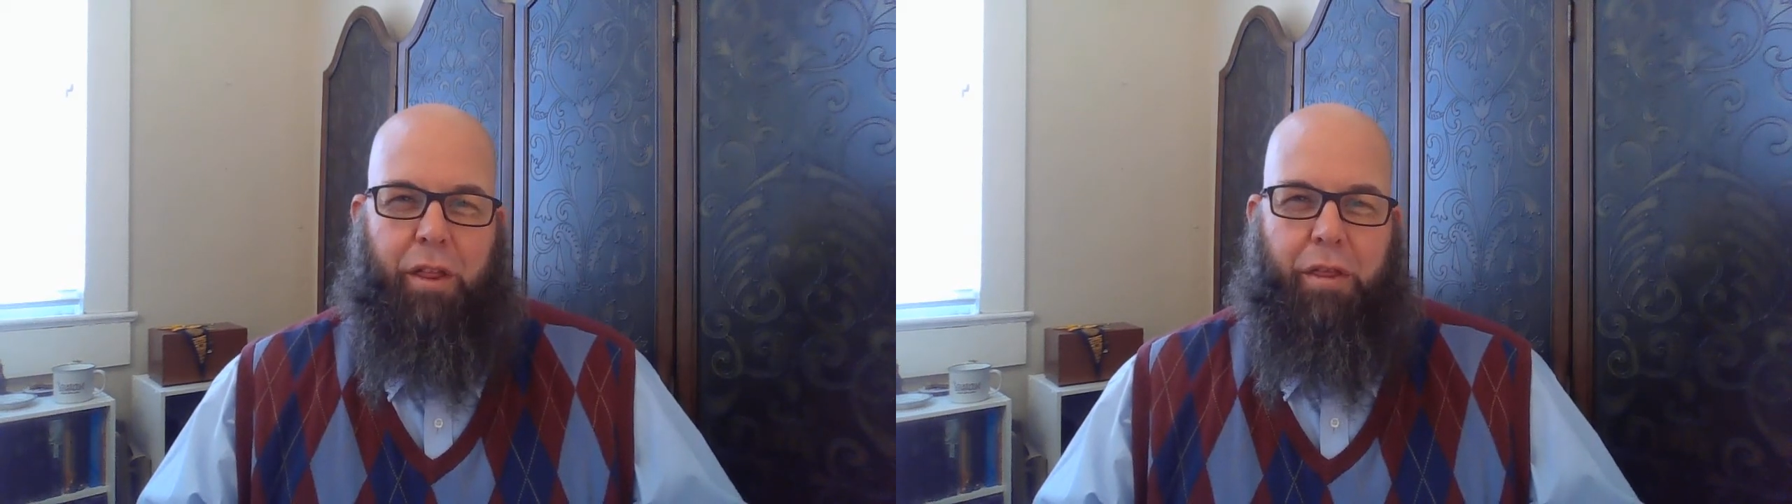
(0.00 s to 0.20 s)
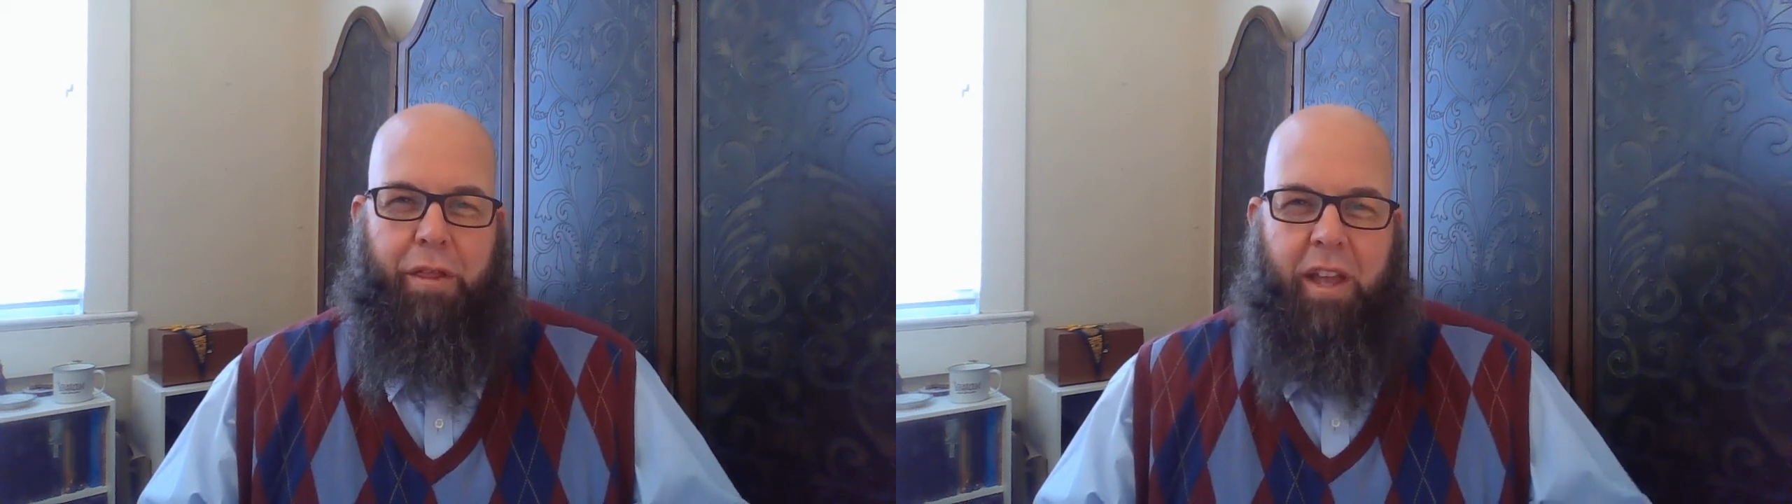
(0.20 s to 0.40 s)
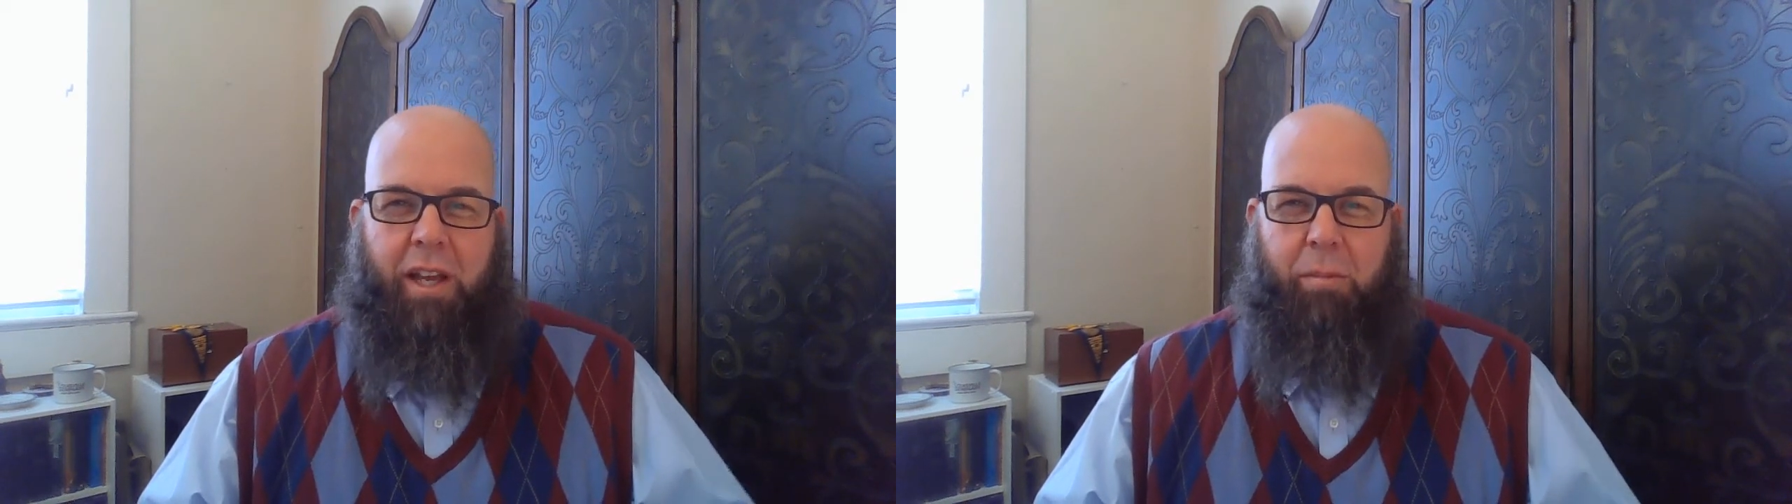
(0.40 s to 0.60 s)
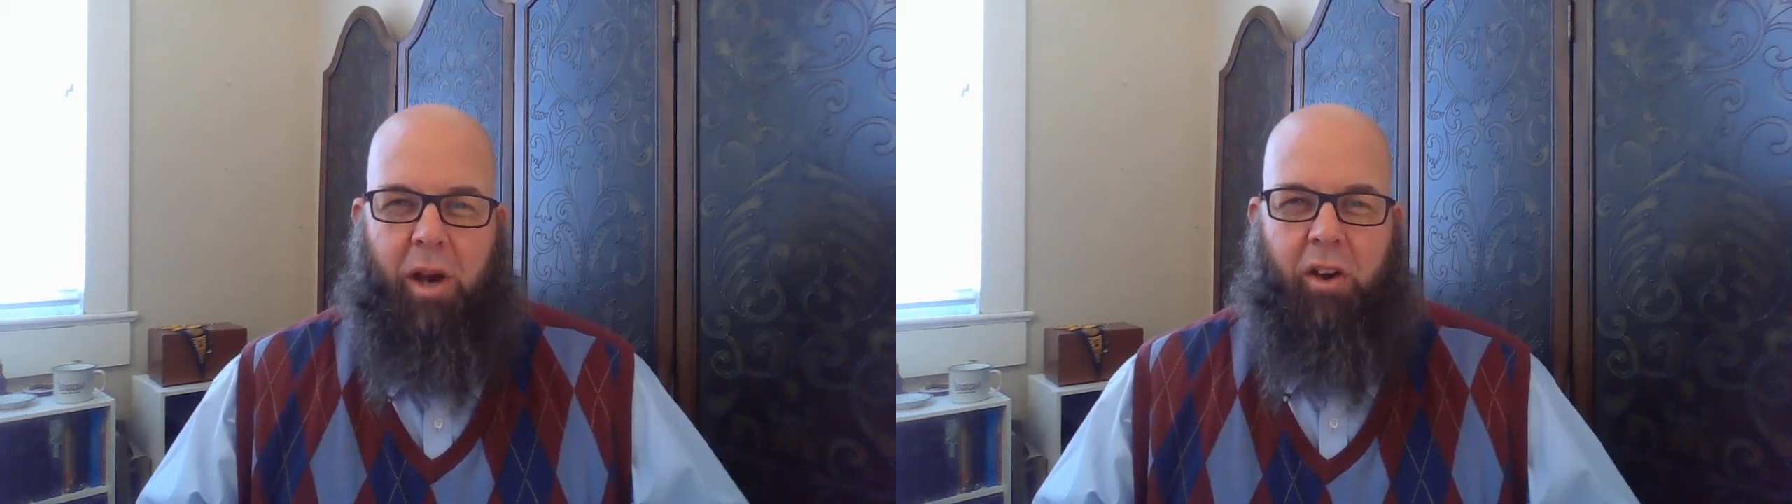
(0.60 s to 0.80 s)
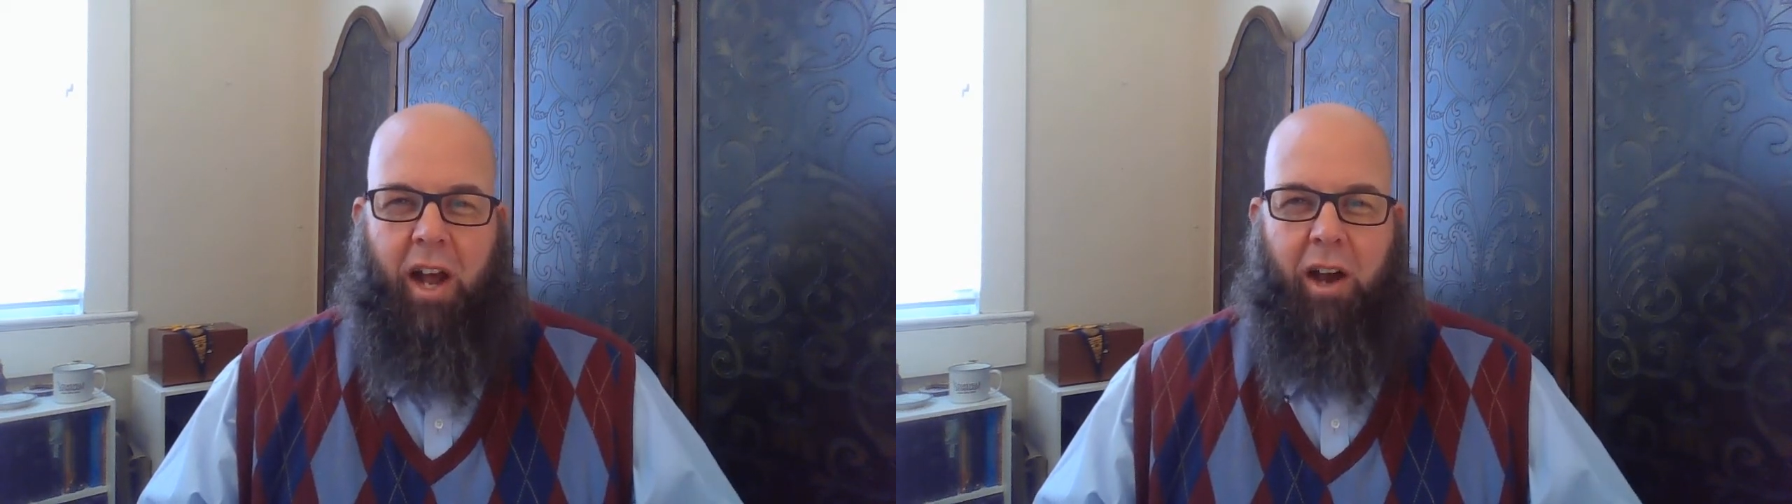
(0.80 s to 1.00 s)
think
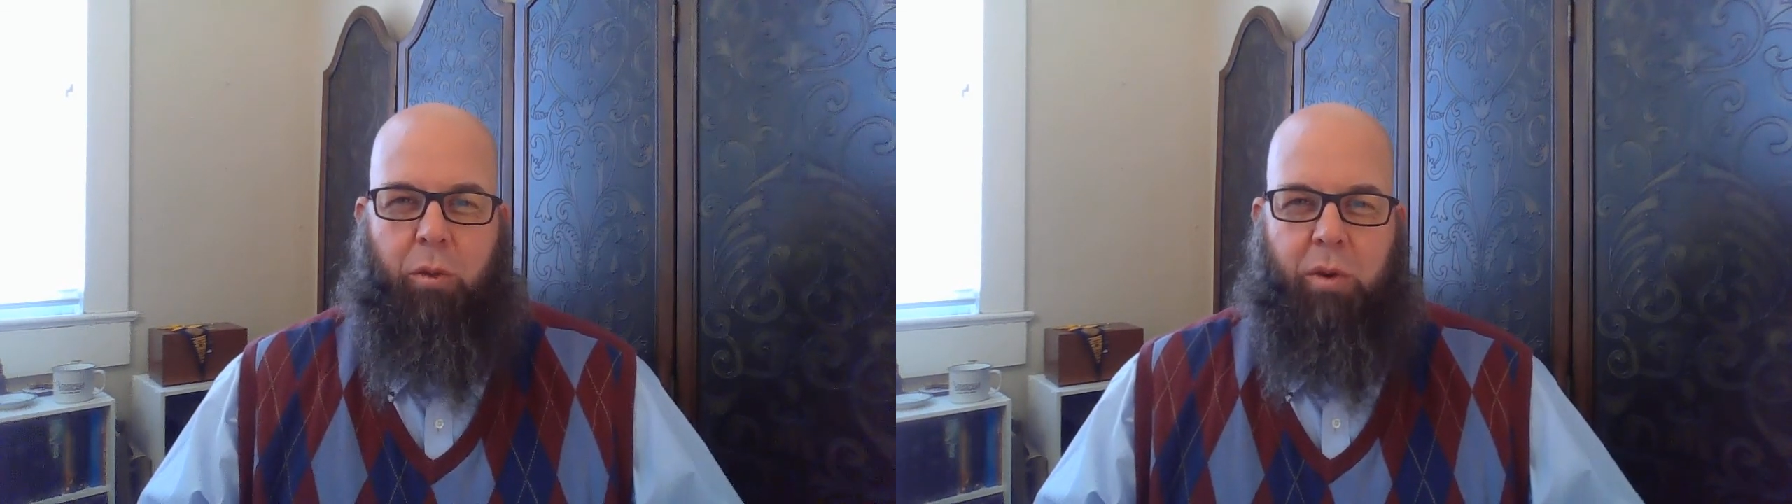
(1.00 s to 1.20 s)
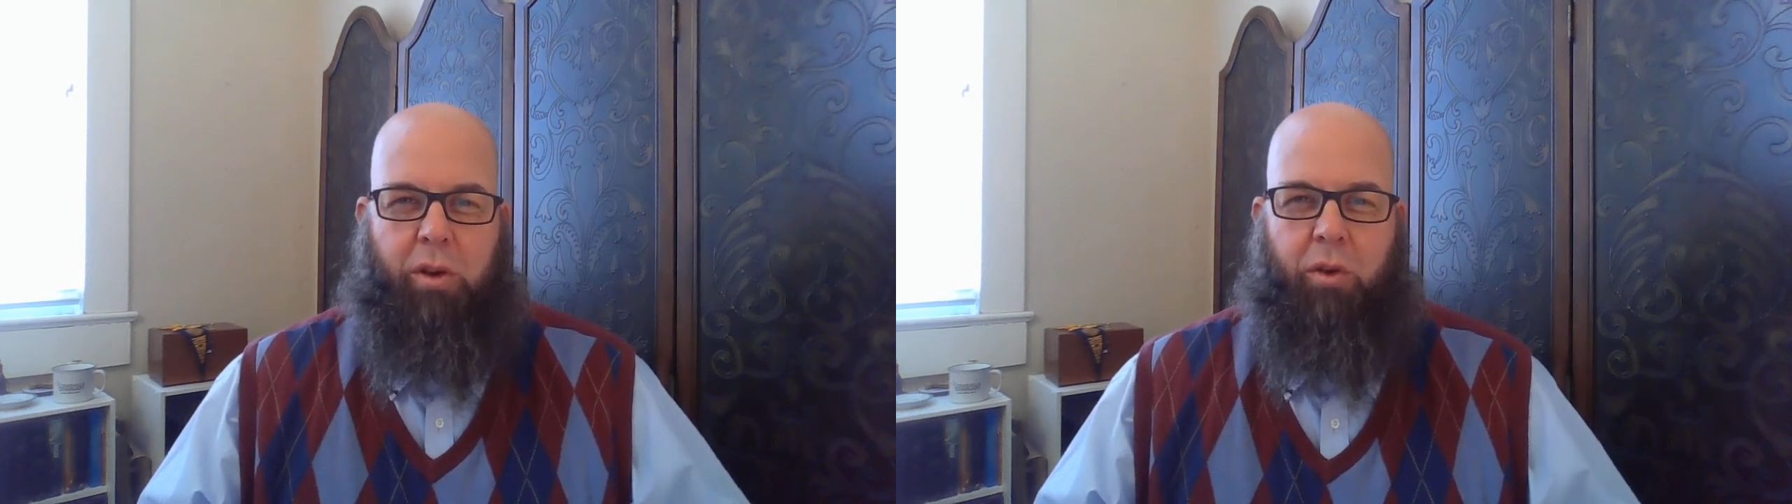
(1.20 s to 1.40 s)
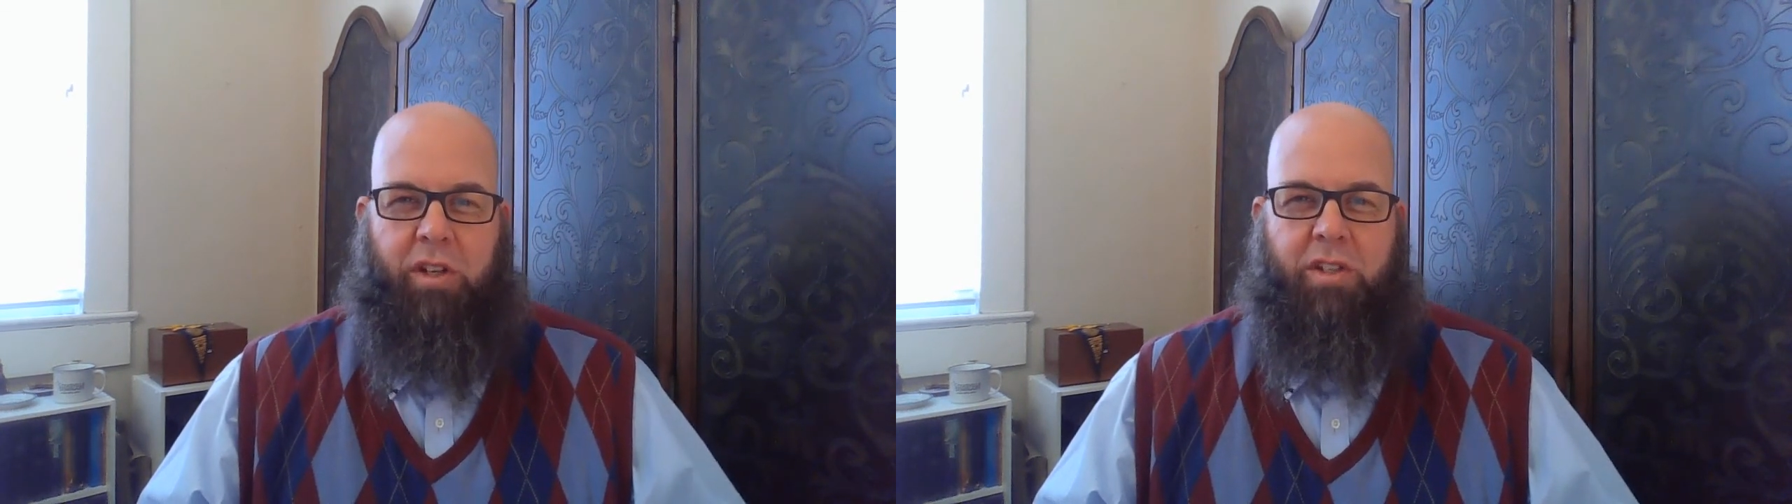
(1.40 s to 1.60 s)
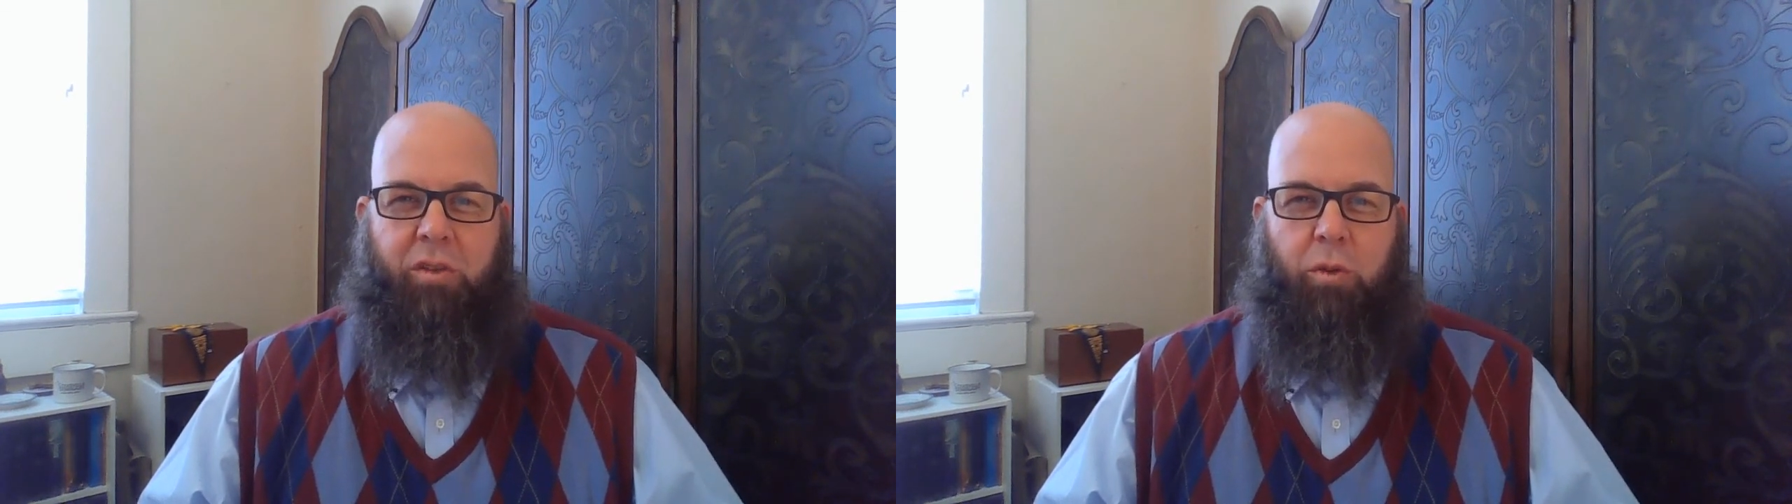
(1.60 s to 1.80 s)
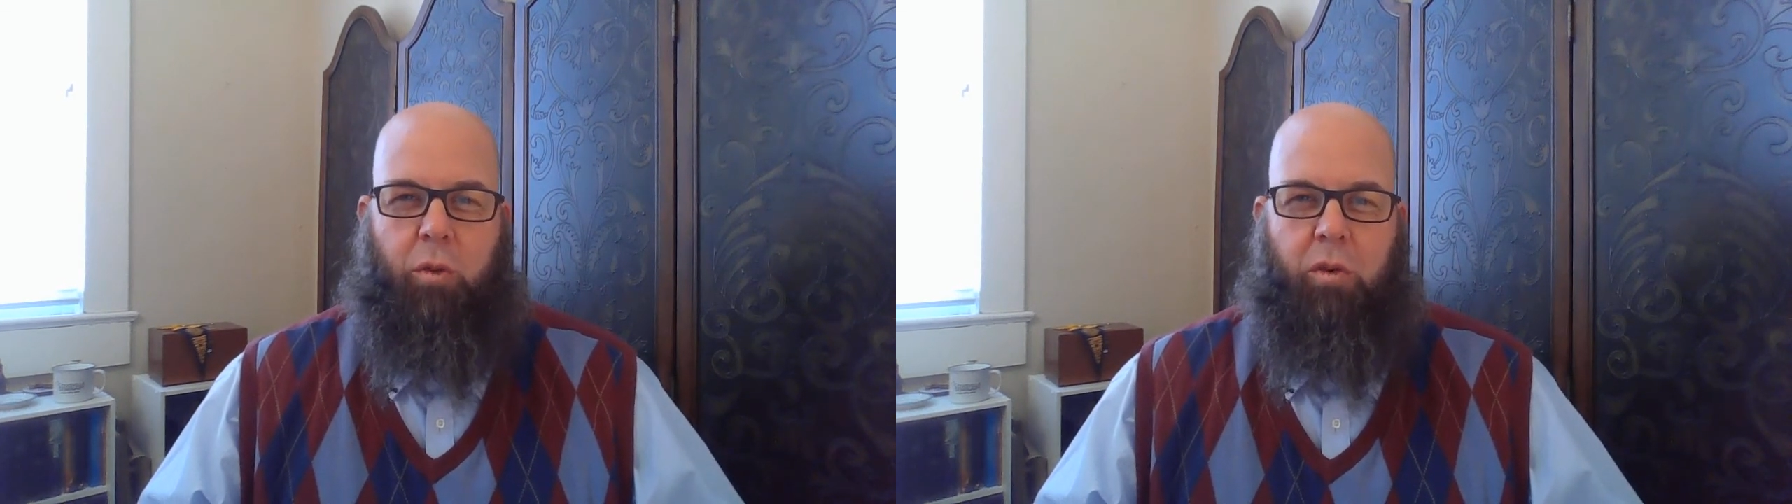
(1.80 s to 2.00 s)
about how we're going
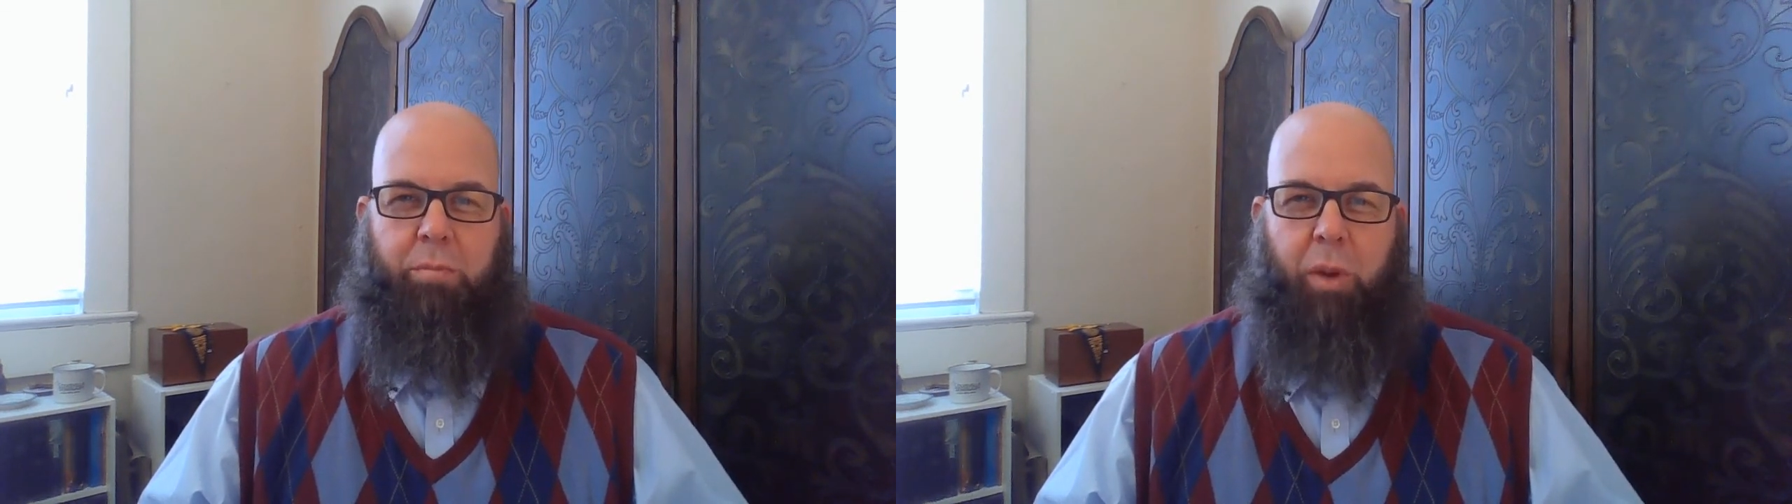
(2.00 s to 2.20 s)
to